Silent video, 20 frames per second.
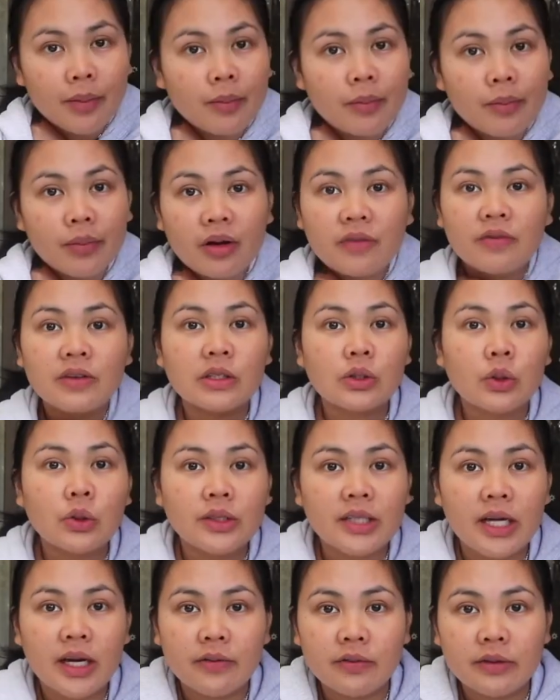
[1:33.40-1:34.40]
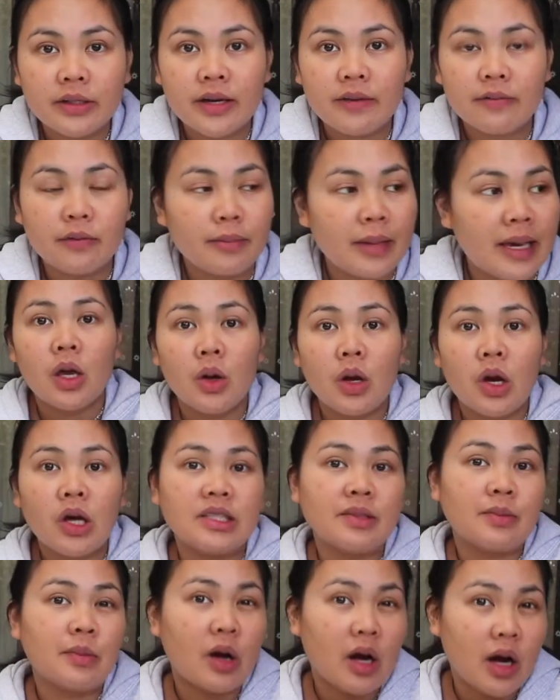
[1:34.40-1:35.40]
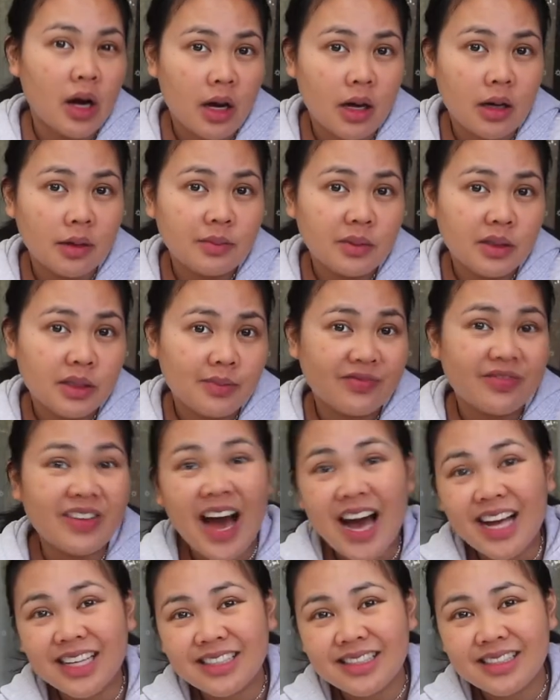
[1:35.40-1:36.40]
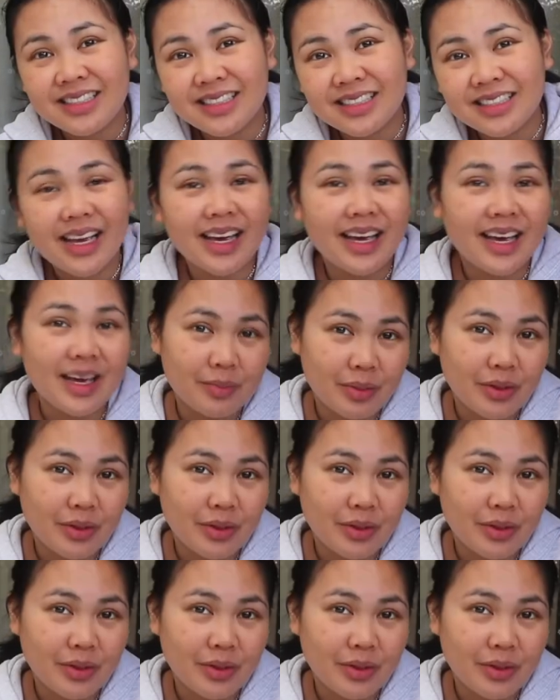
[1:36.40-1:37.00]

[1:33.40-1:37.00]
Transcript: breakfast all day, every day for me. Got some carbs, fats, and